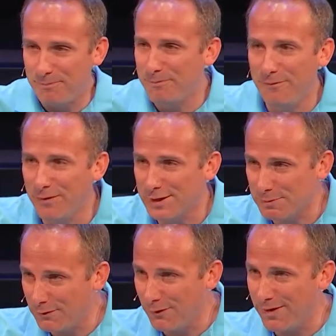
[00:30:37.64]
verse
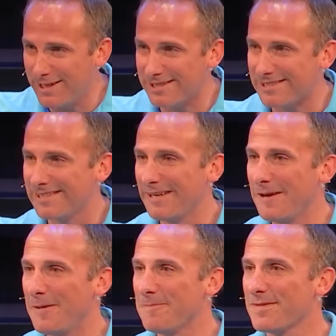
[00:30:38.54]
before this?
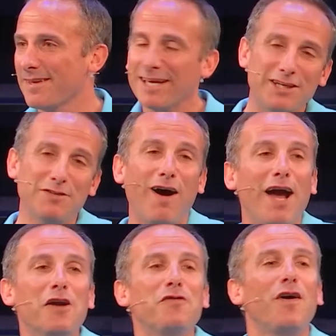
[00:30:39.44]
Like, you've
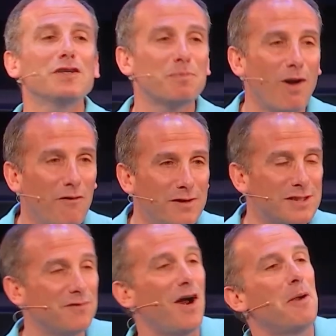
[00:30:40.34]
hired false
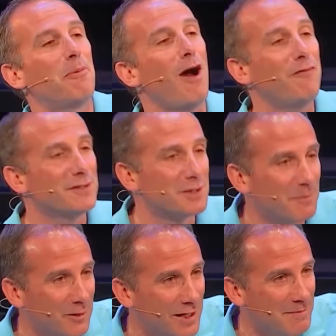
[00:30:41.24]
prophets. You've hired prophets to
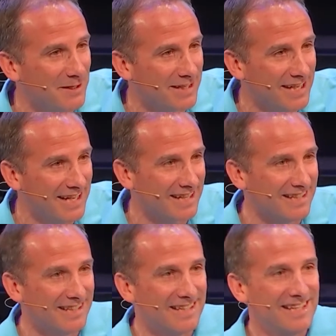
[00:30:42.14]
proclaim your
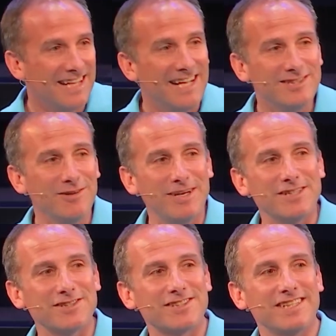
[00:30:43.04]
king. It's so
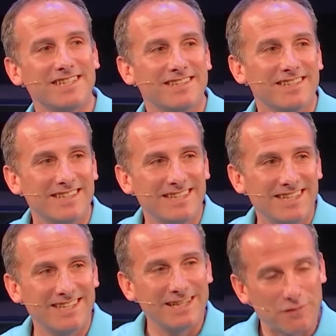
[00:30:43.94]
interesting
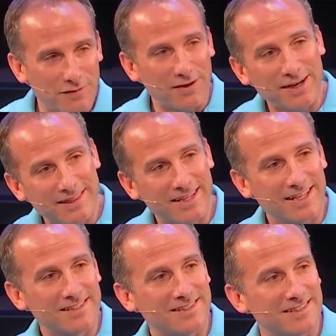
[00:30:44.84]
that the very
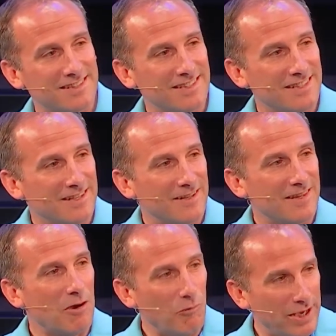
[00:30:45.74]
things
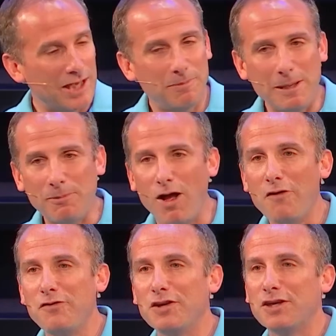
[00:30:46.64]
that wicked people
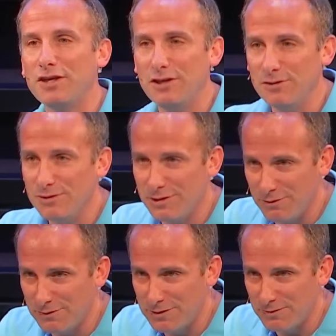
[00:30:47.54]
often accuse
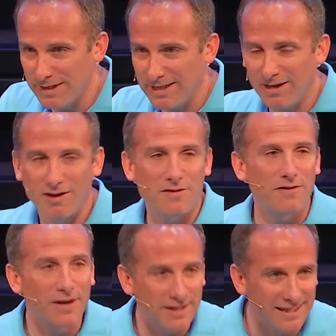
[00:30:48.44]
you of doing are the
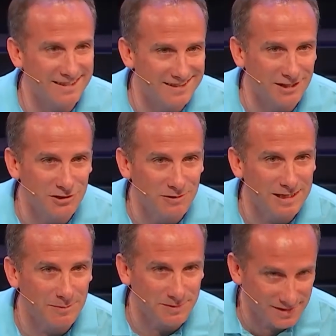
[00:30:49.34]
very things they're doing
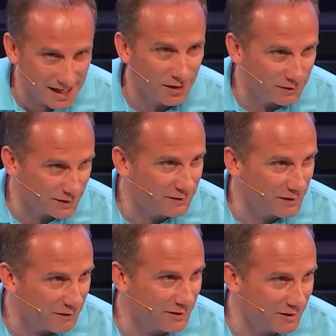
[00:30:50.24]
themselves. Have
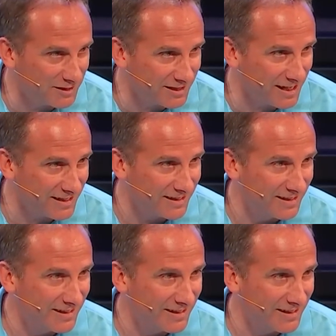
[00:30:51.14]
you ever noticed that?